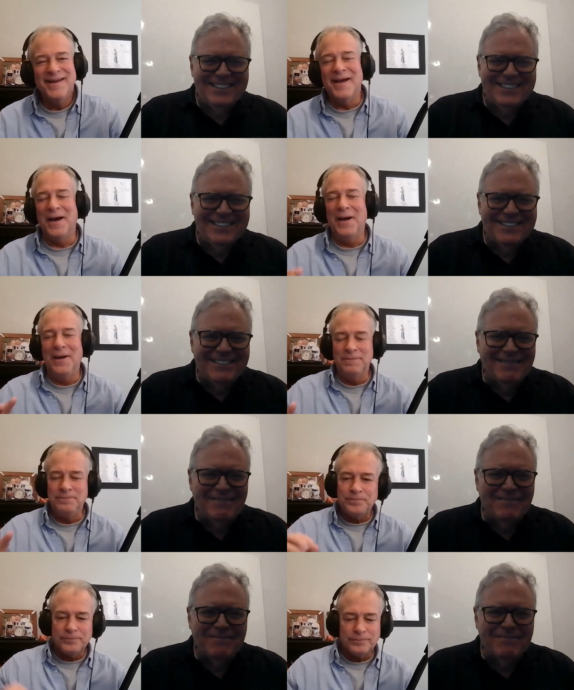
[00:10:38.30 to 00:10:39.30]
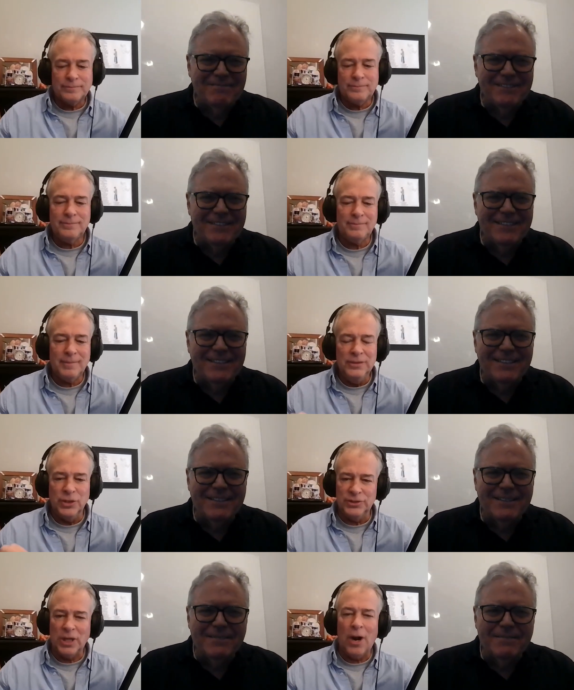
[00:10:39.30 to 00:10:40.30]
Speaker 1: um,
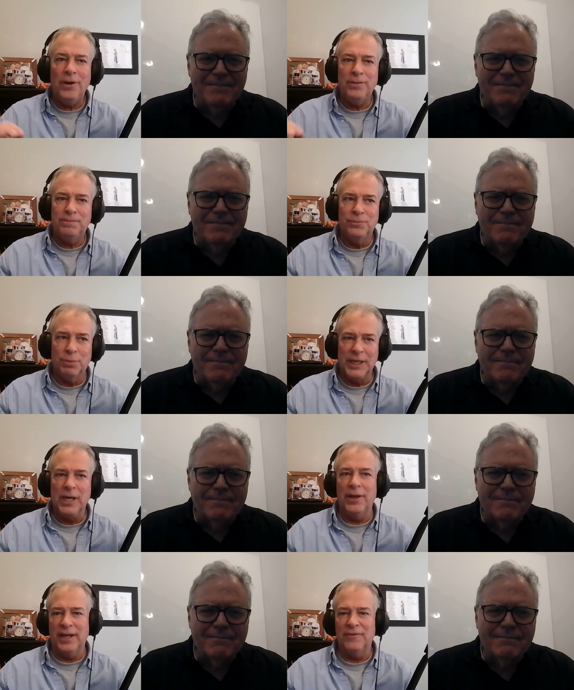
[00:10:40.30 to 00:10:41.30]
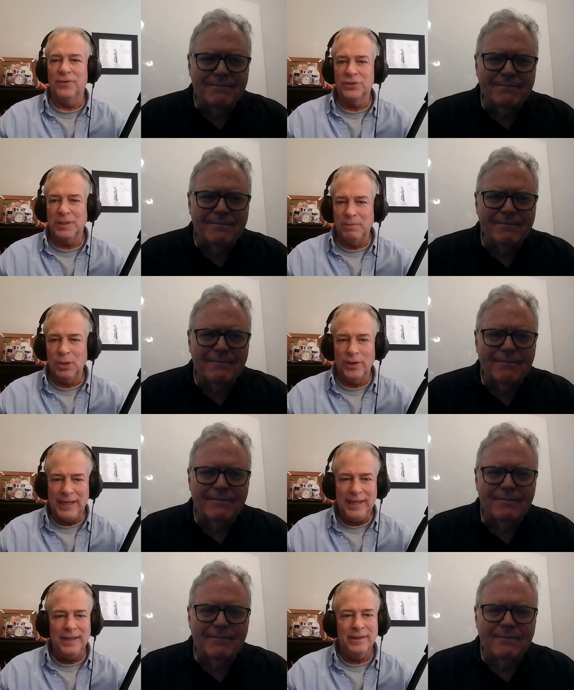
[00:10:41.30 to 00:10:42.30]
so it's hard bringing on that first
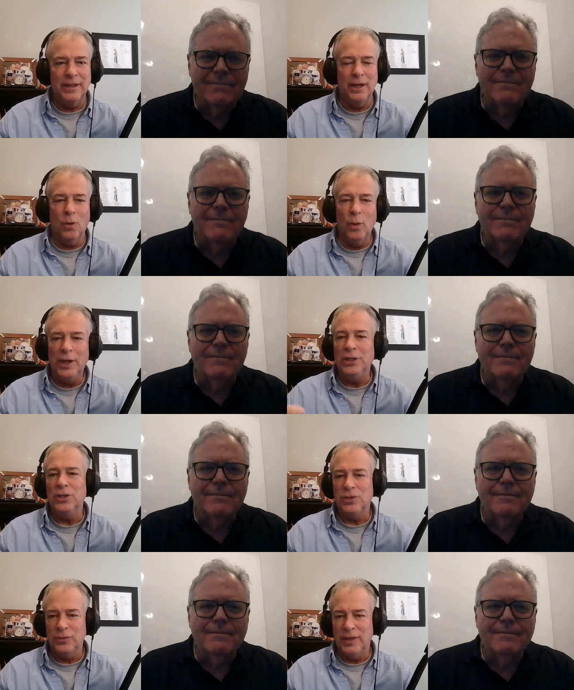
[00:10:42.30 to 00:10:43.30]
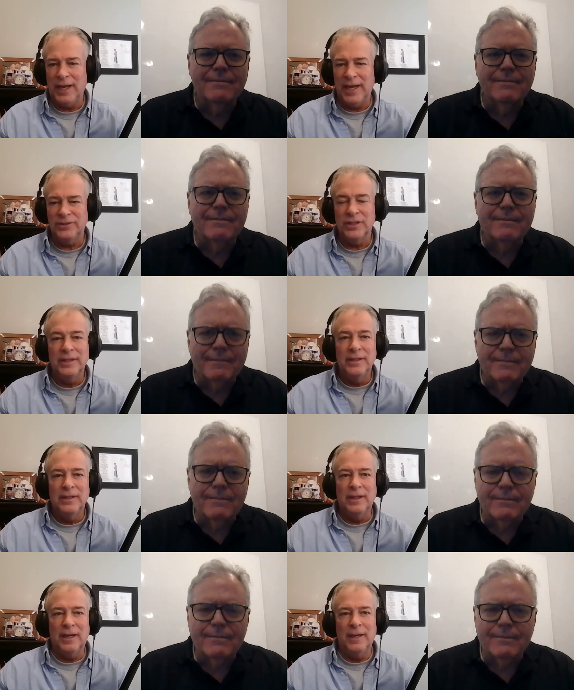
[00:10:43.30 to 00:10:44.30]
employee. You know, when do you do that?
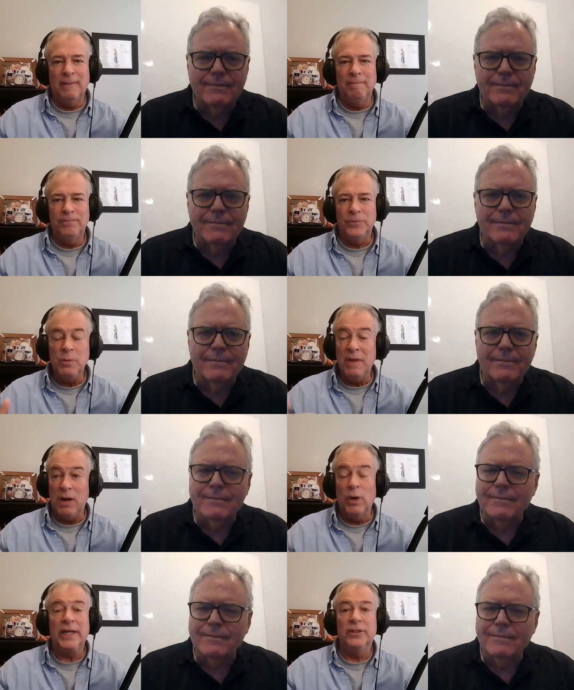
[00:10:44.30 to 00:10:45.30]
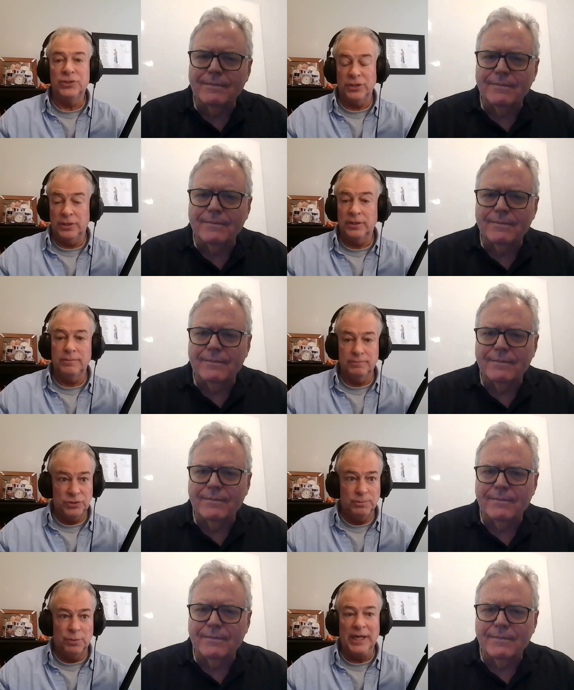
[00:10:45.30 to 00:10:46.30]
Um, you may want to consider
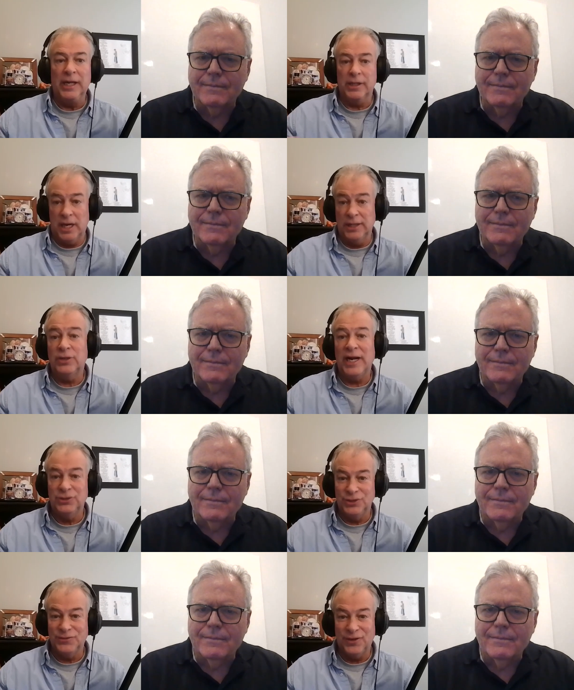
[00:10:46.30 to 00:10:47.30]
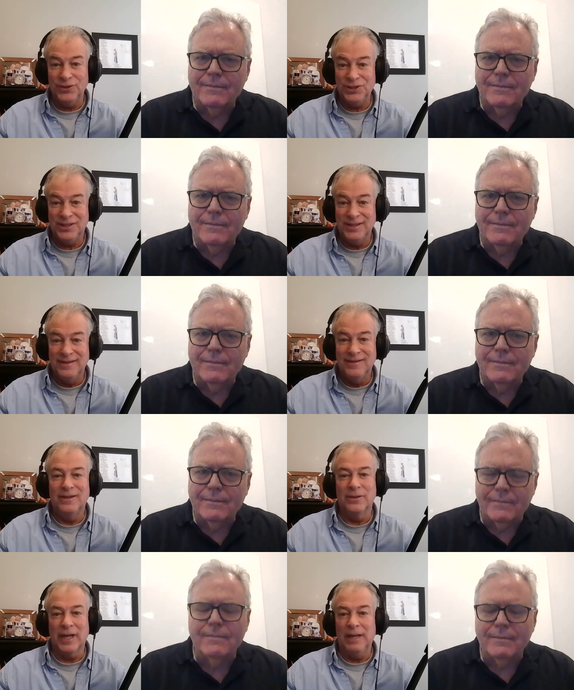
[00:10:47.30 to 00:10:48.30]
bringing in contractors first.
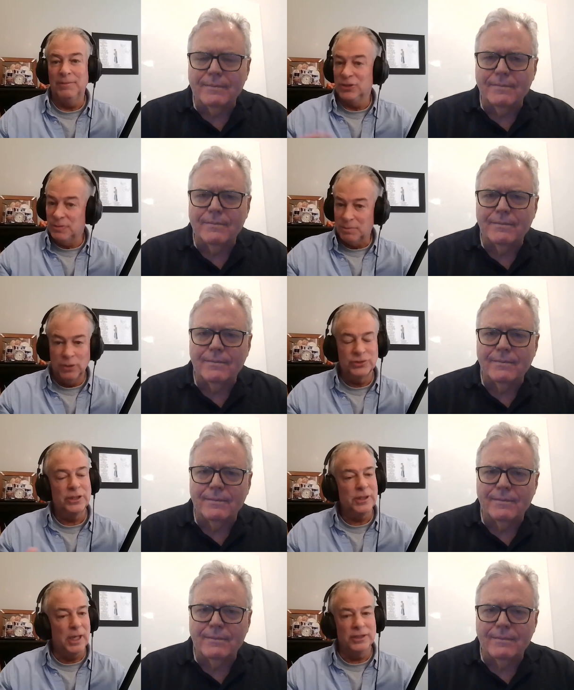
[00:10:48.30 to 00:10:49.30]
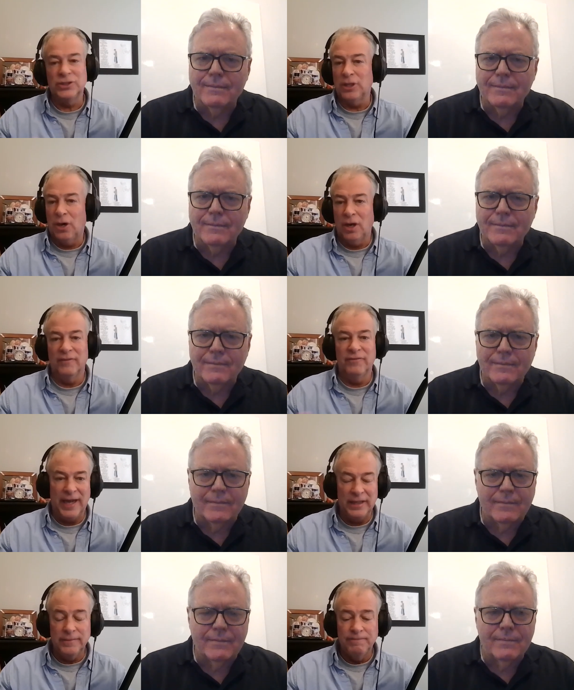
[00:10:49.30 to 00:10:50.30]
Okay, mm-hmm. but there's pros and cons to all of that.